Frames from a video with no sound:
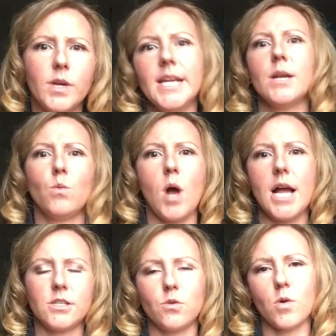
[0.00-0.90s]
we didn't
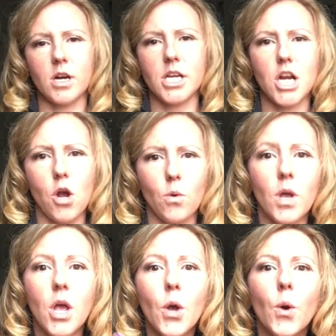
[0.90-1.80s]
want or,
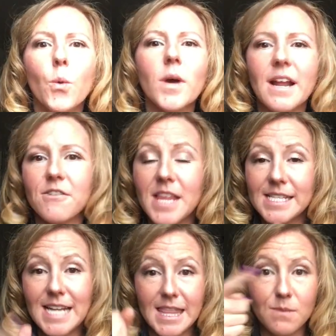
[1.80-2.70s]
whatever.
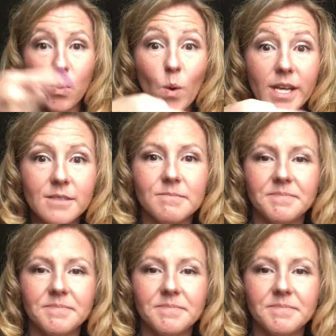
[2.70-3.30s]
That's not the point.